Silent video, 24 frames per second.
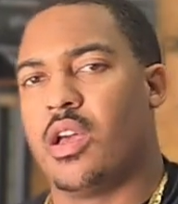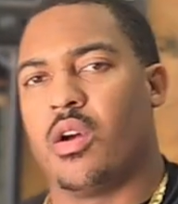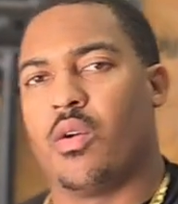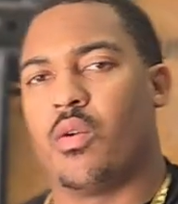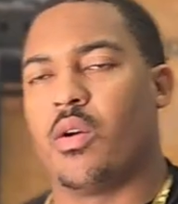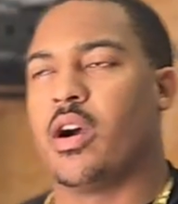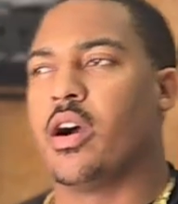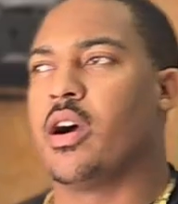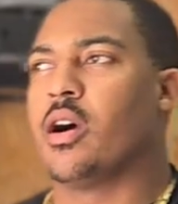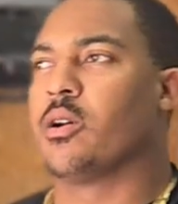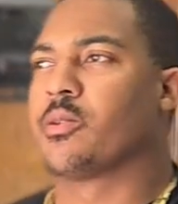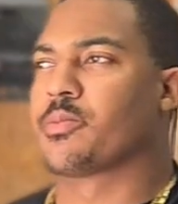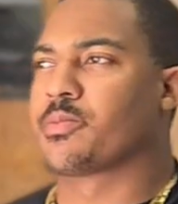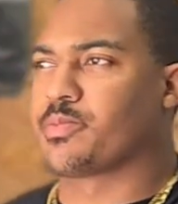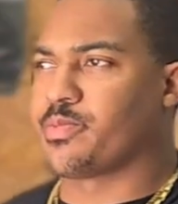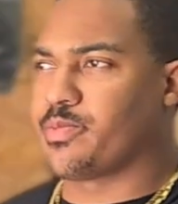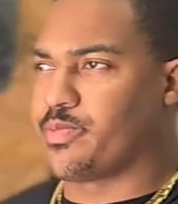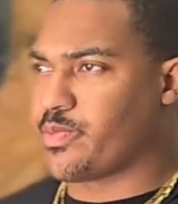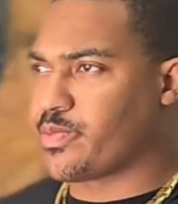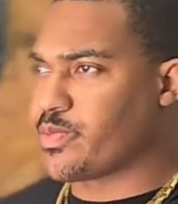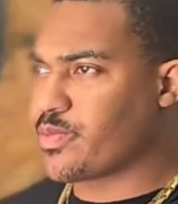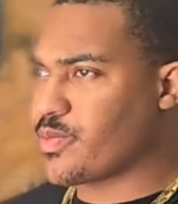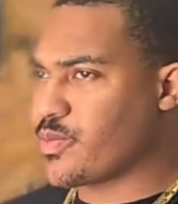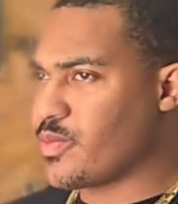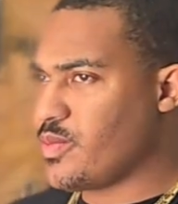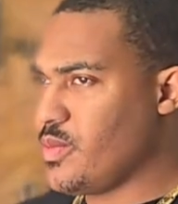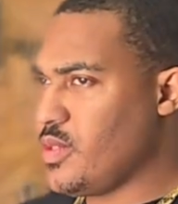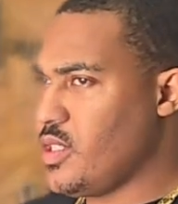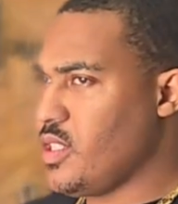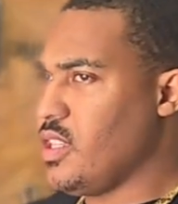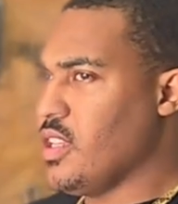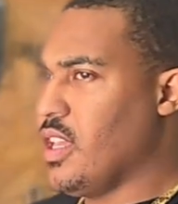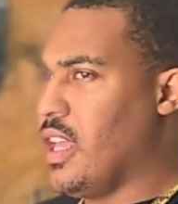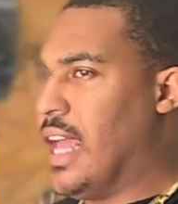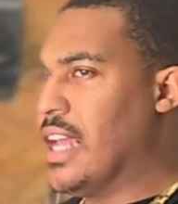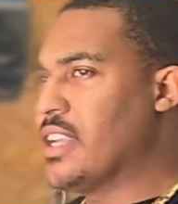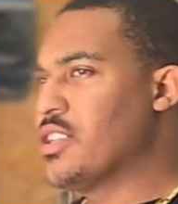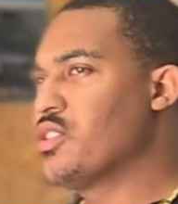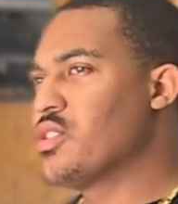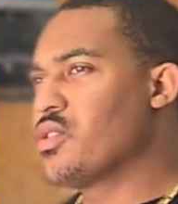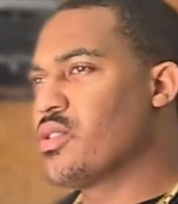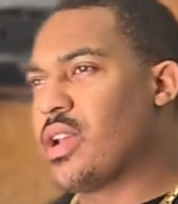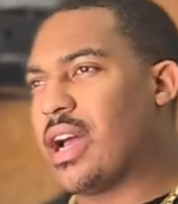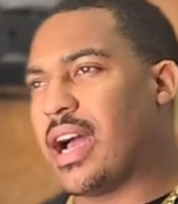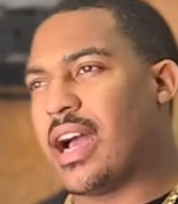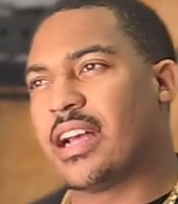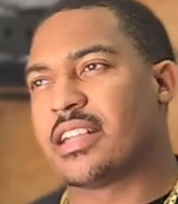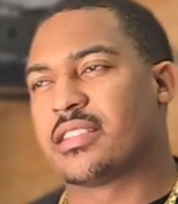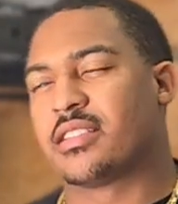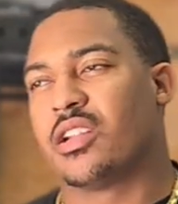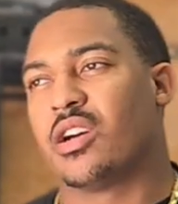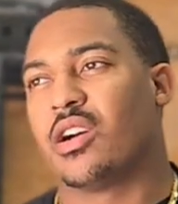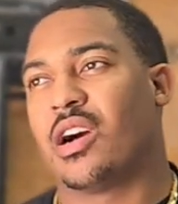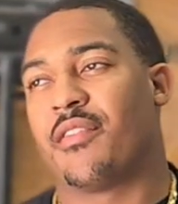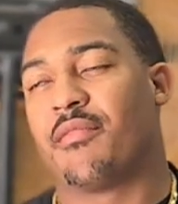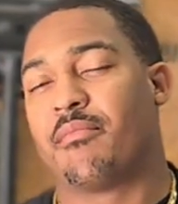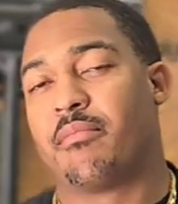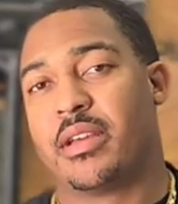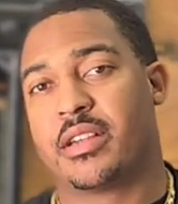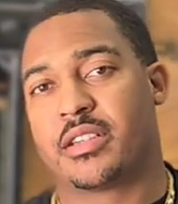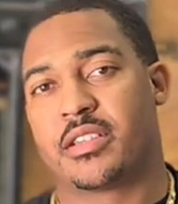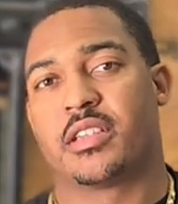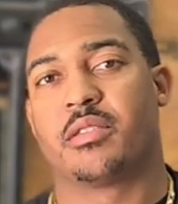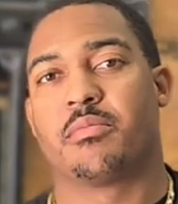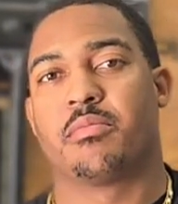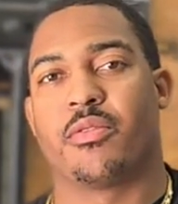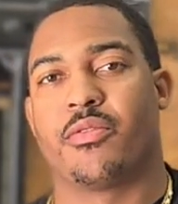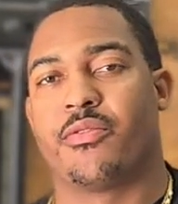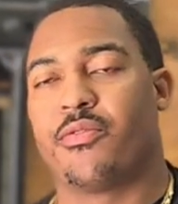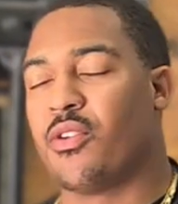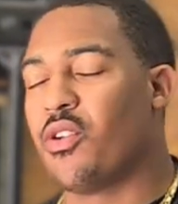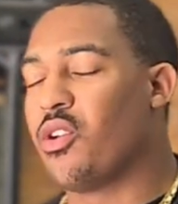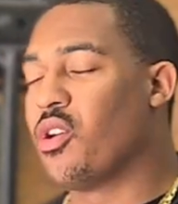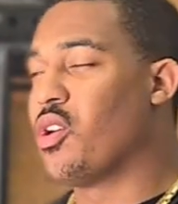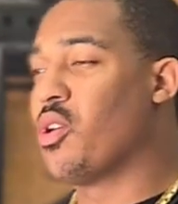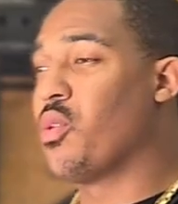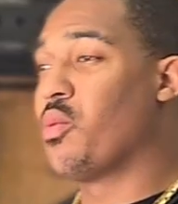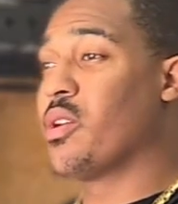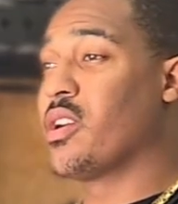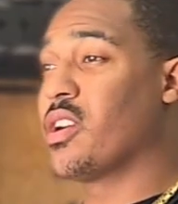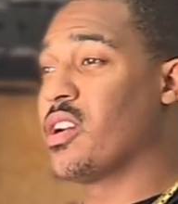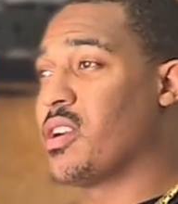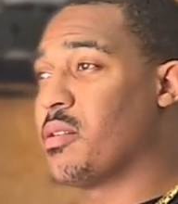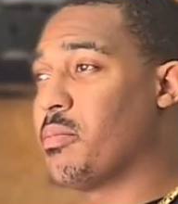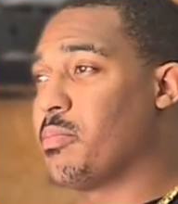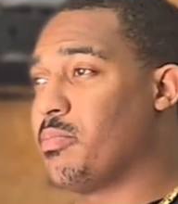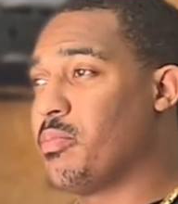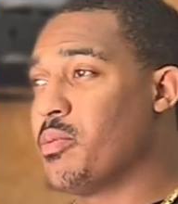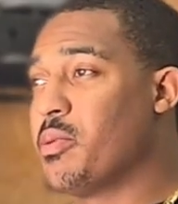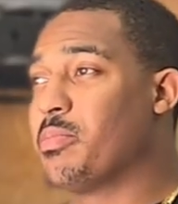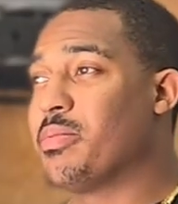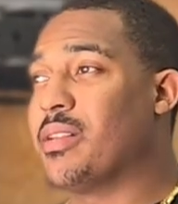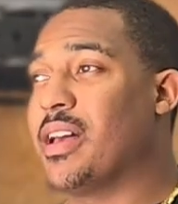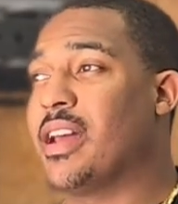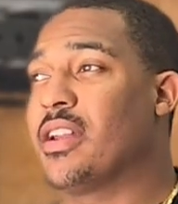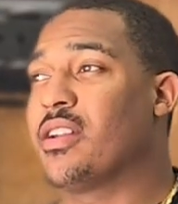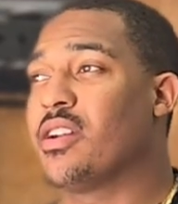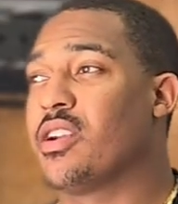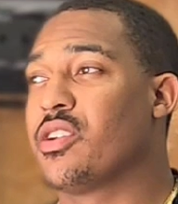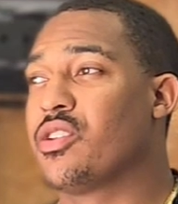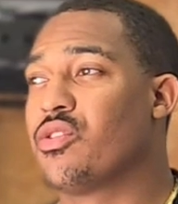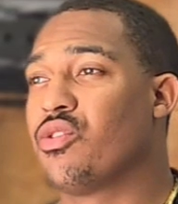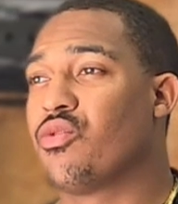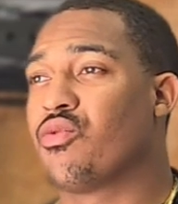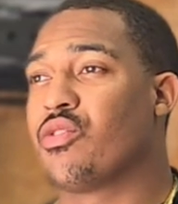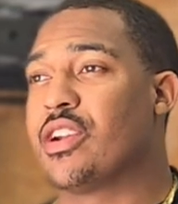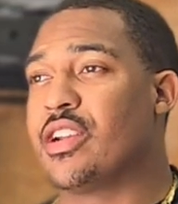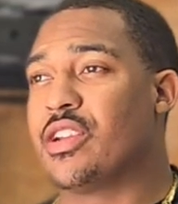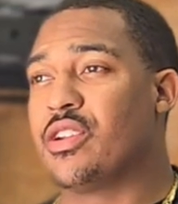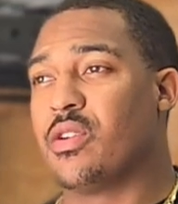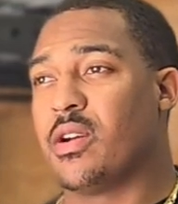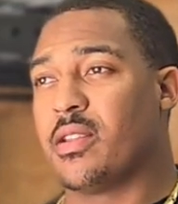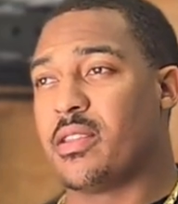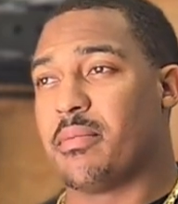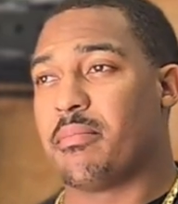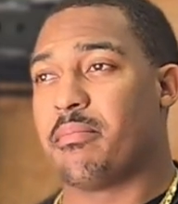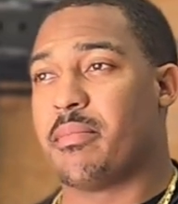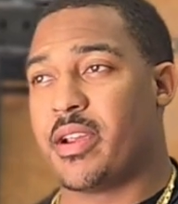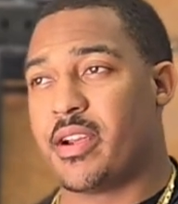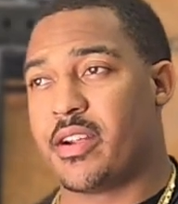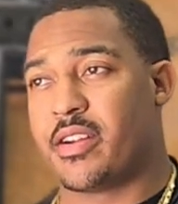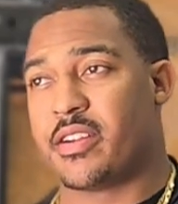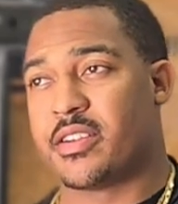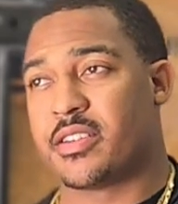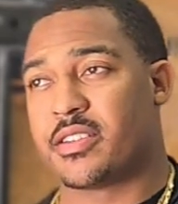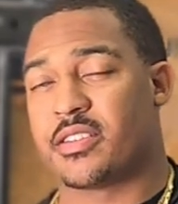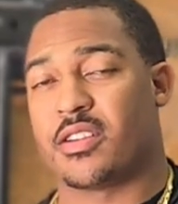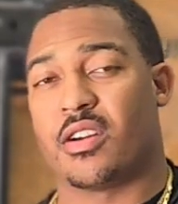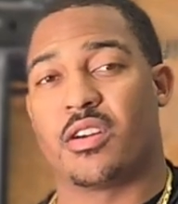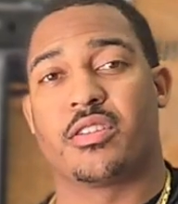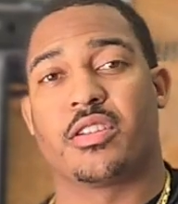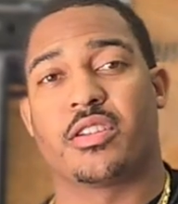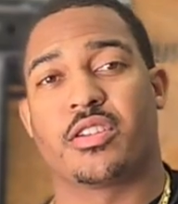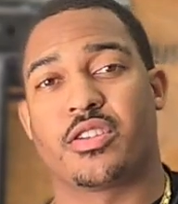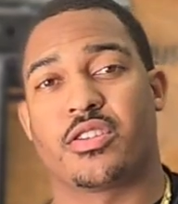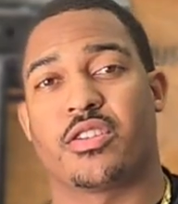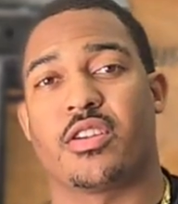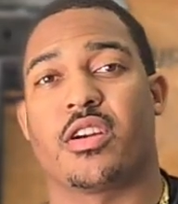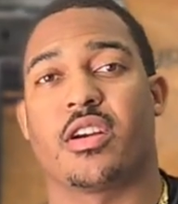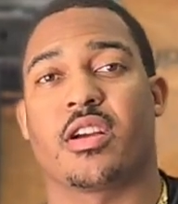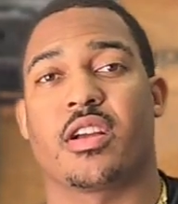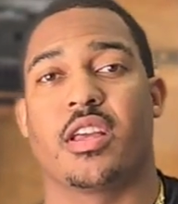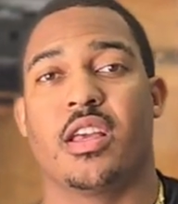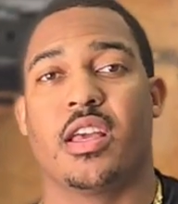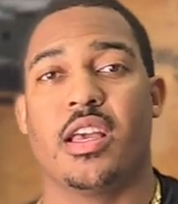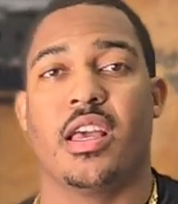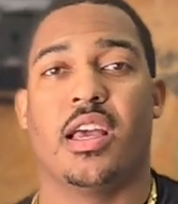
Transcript: Well, as you guys know, I mentioned before, we plan on redoing the mirrors on the truck.